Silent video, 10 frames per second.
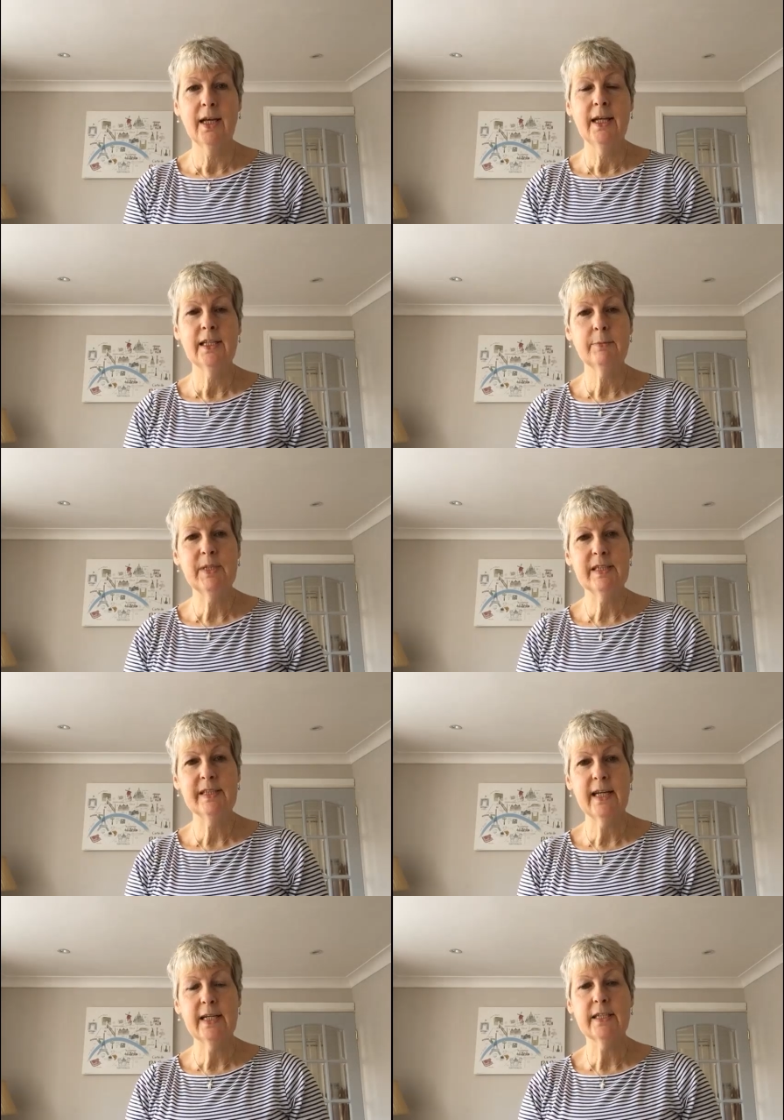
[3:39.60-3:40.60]
It's been
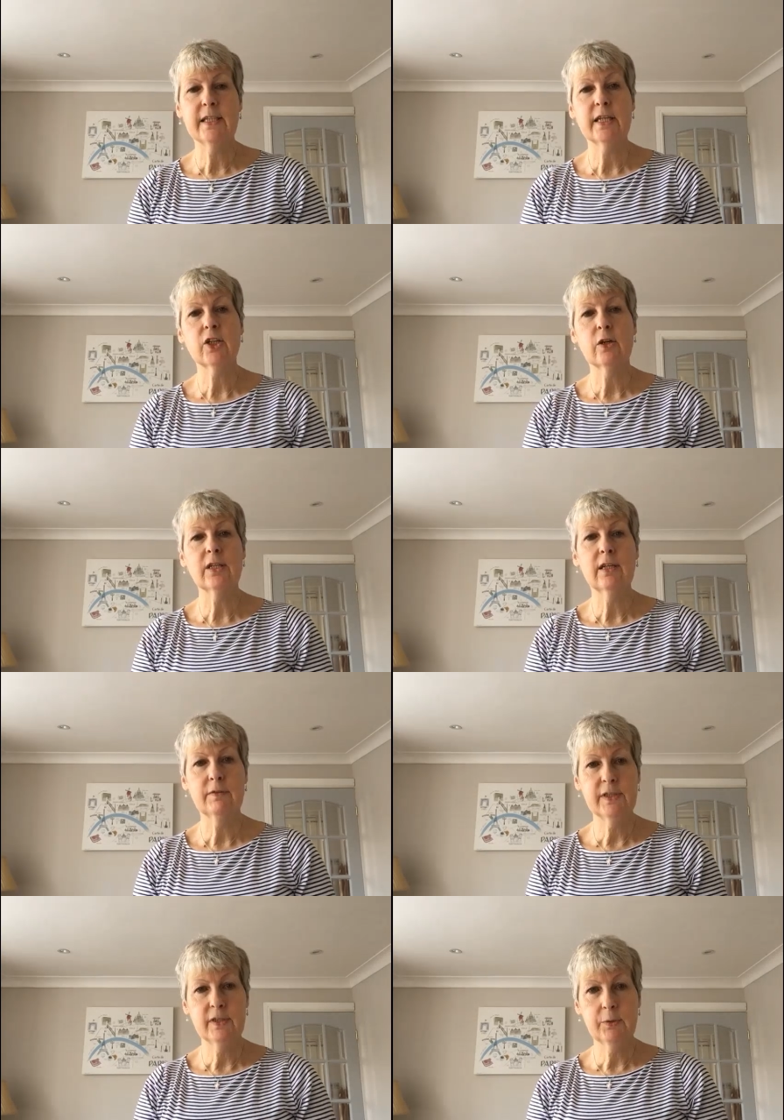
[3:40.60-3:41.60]
said that God
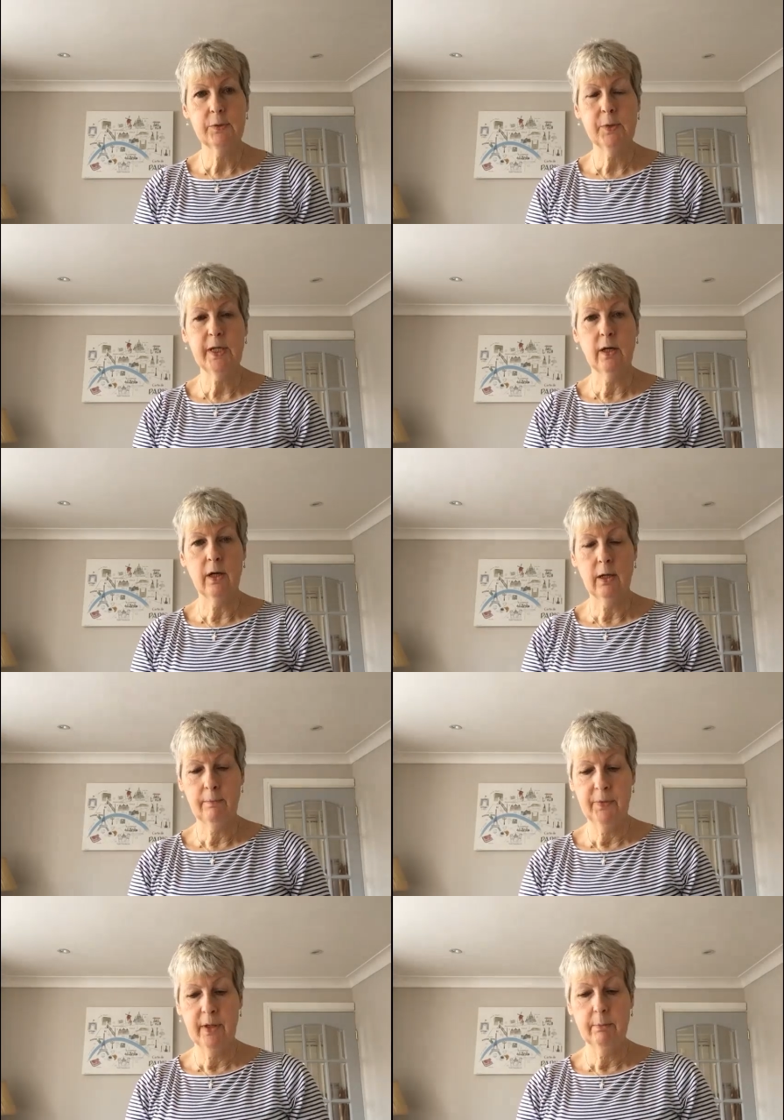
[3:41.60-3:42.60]
loves us as we are,
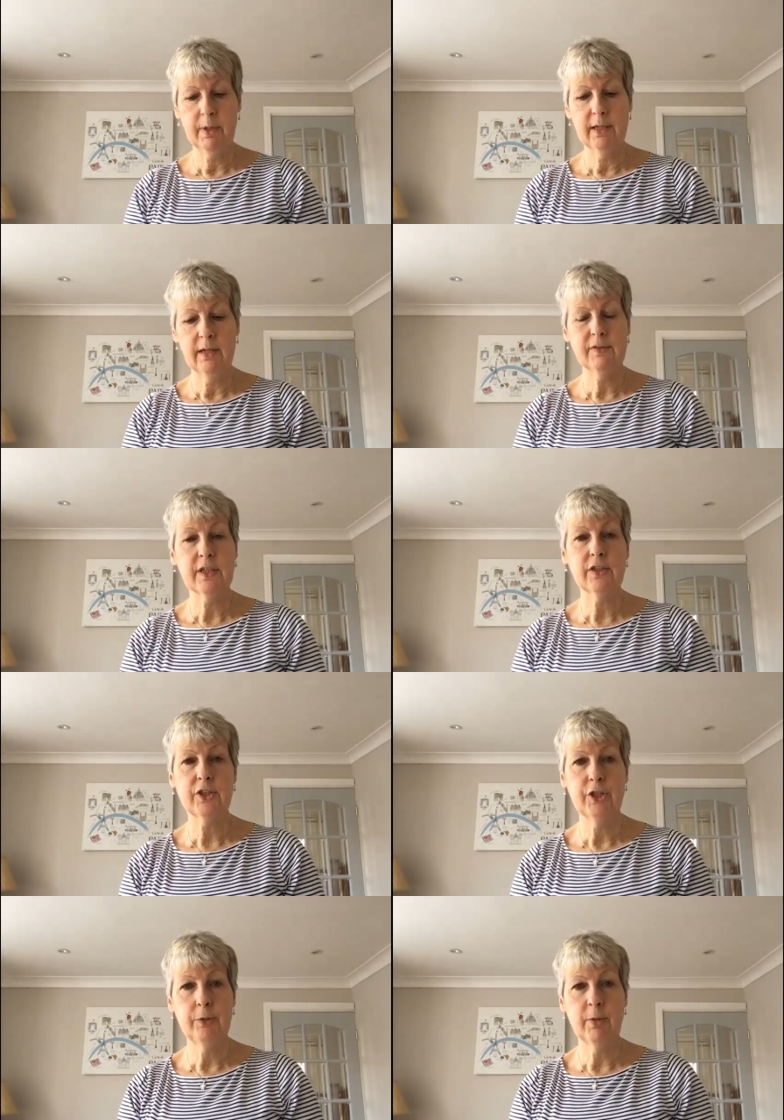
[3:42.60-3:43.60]
but loves us
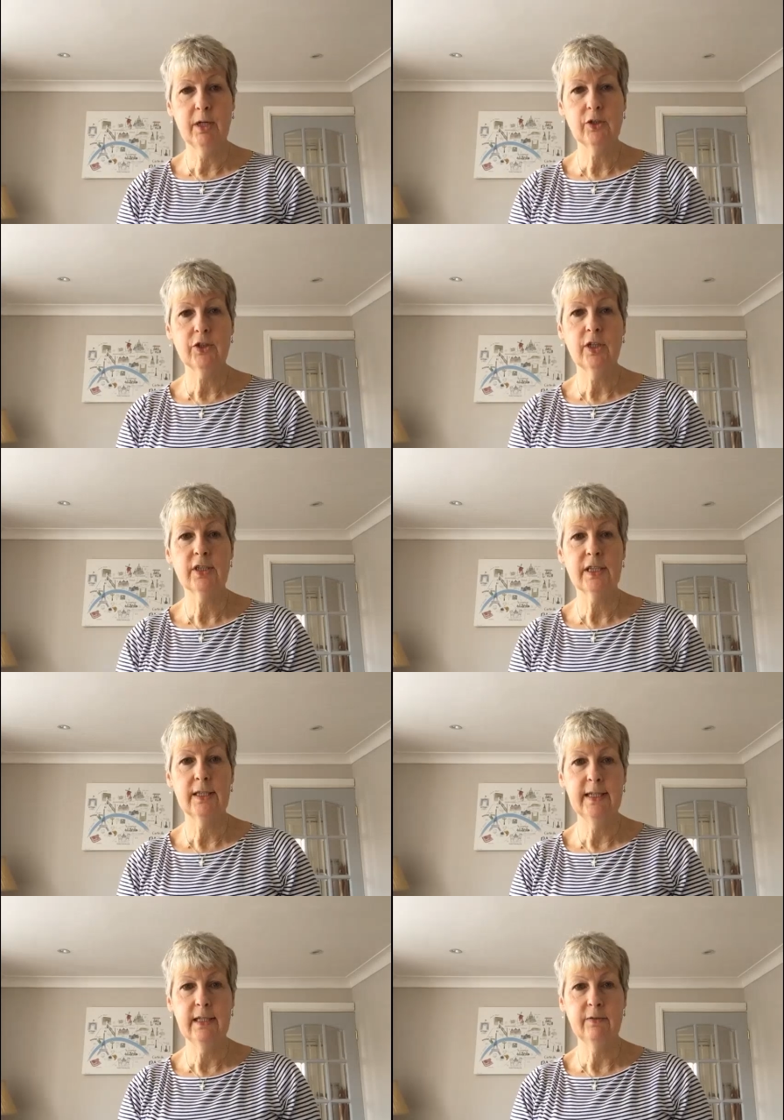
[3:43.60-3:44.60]
too much to
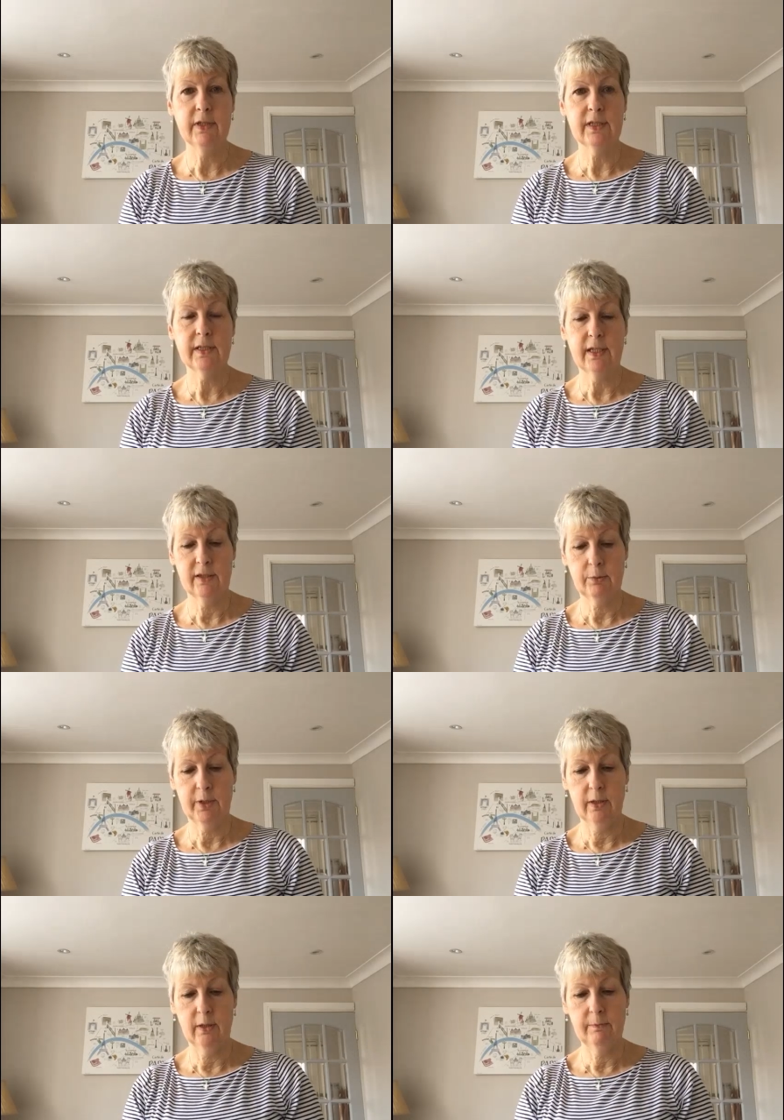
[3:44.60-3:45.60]
leave us as we
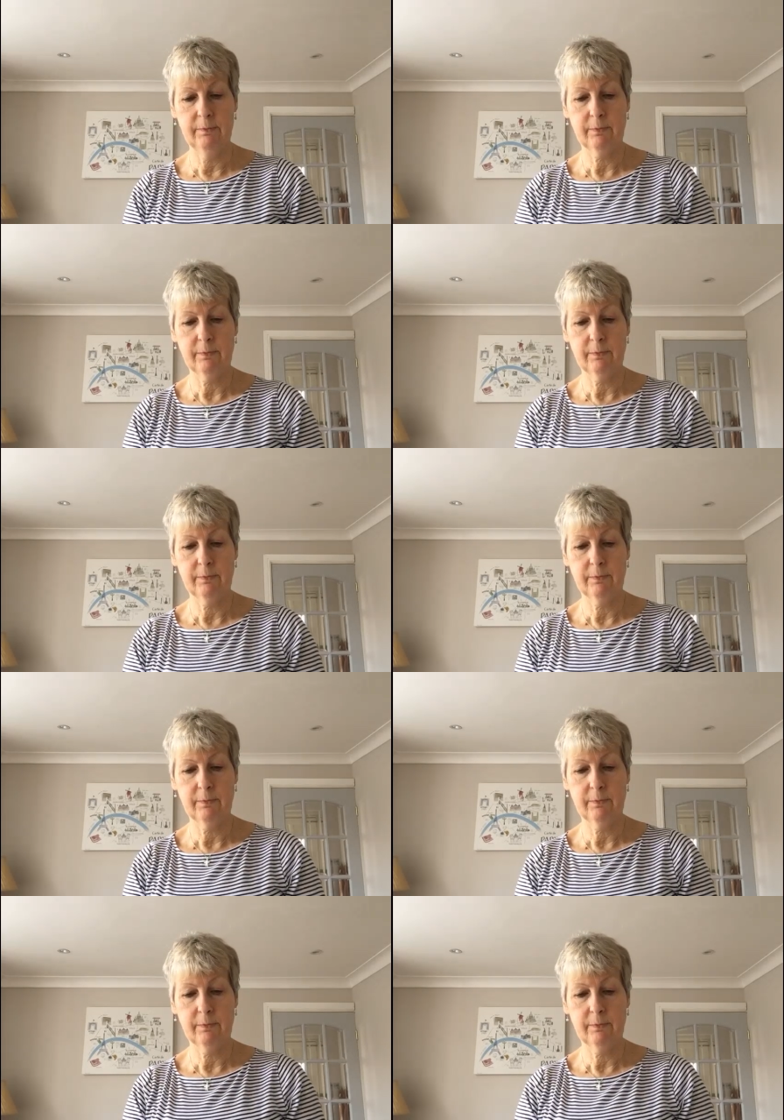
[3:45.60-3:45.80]
are.